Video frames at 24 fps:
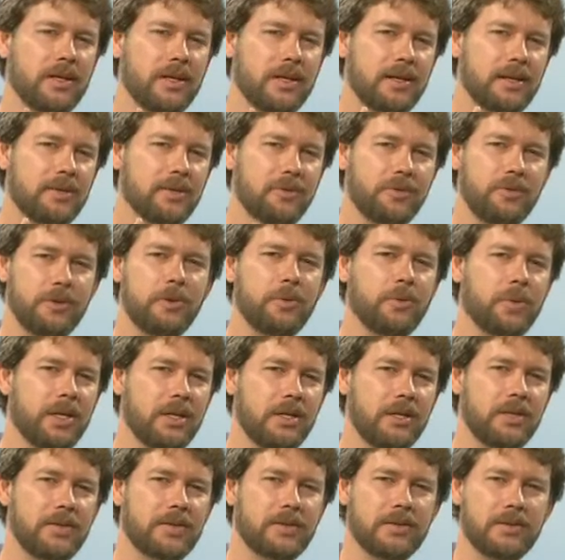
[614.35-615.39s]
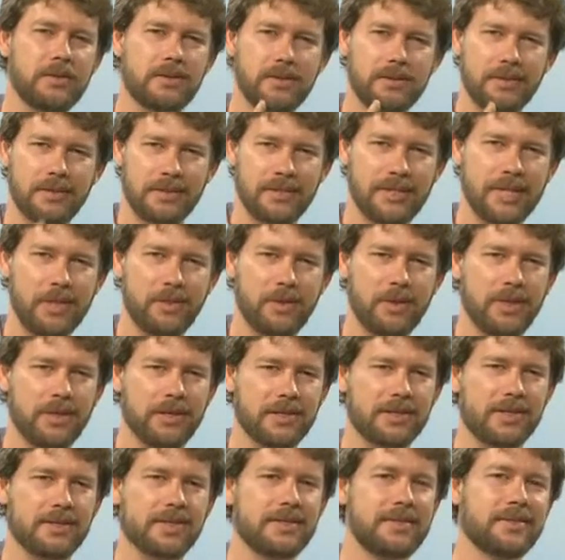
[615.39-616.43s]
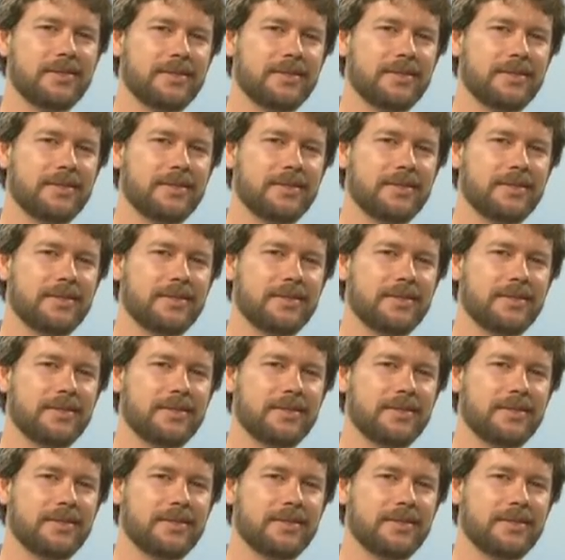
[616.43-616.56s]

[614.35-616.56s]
in a few minutes. Stay with us.